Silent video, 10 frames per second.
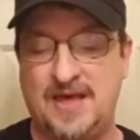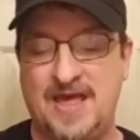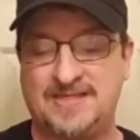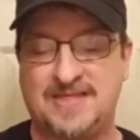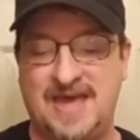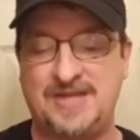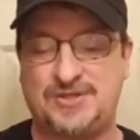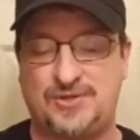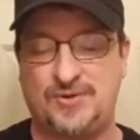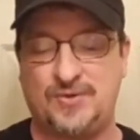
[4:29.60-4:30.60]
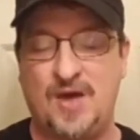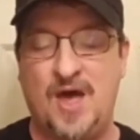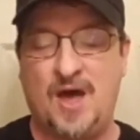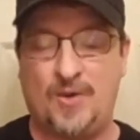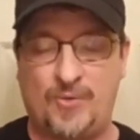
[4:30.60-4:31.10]
they too
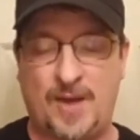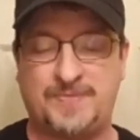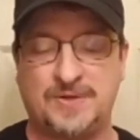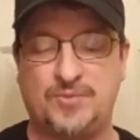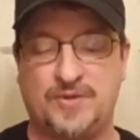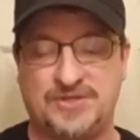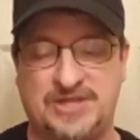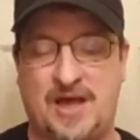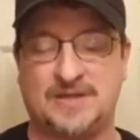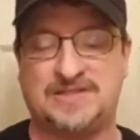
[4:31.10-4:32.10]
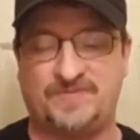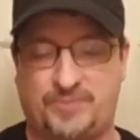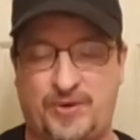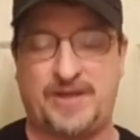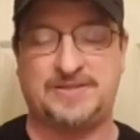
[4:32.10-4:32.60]
erupted with shouts of
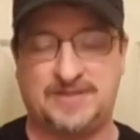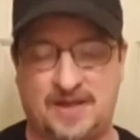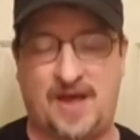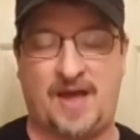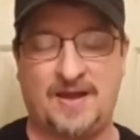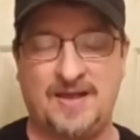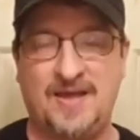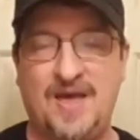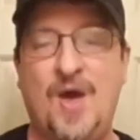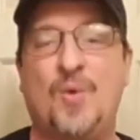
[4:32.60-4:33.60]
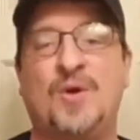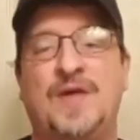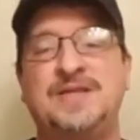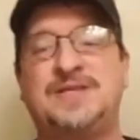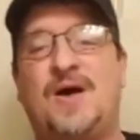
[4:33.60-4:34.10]
praise to God. When
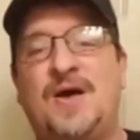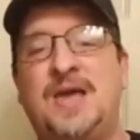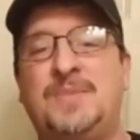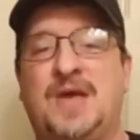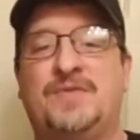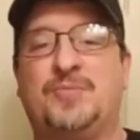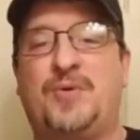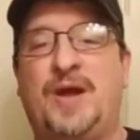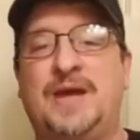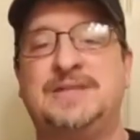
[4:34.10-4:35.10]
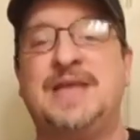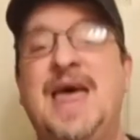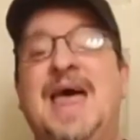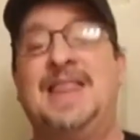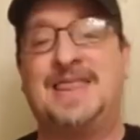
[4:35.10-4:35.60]
they saw him giving praise,
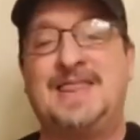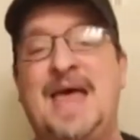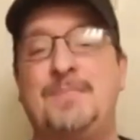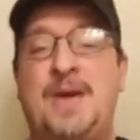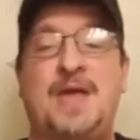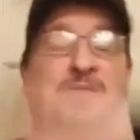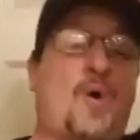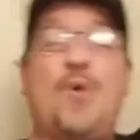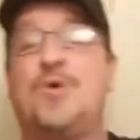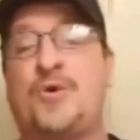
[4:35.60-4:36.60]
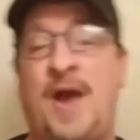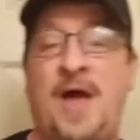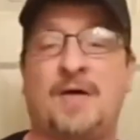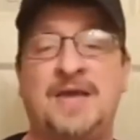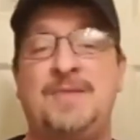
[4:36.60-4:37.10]
then that made the whole
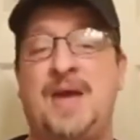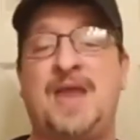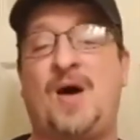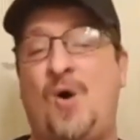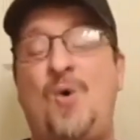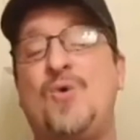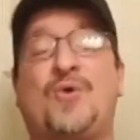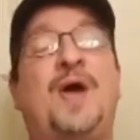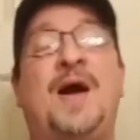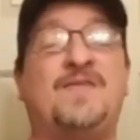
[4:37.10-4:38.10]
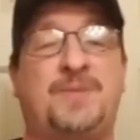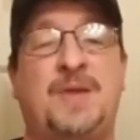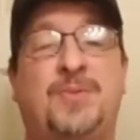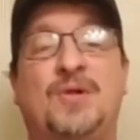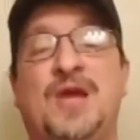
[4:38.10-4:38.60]
crowd, he made a whole crowd of
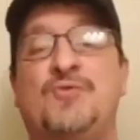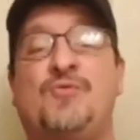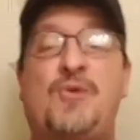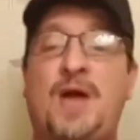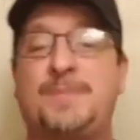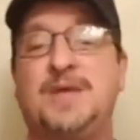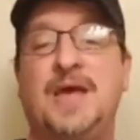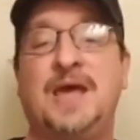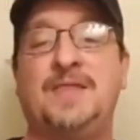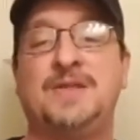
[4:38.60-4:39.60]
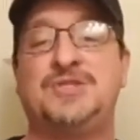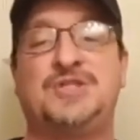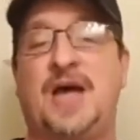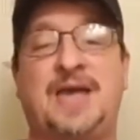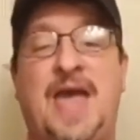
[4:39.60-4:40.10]
people erupt in this
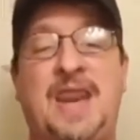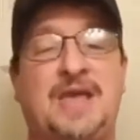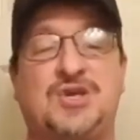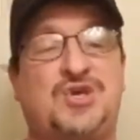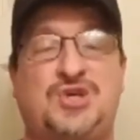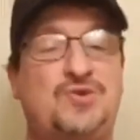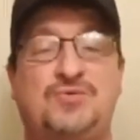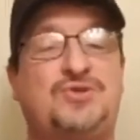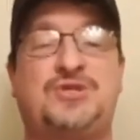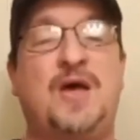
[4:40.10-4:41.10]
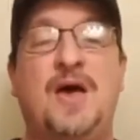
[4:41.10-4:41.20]
gigantic, huge,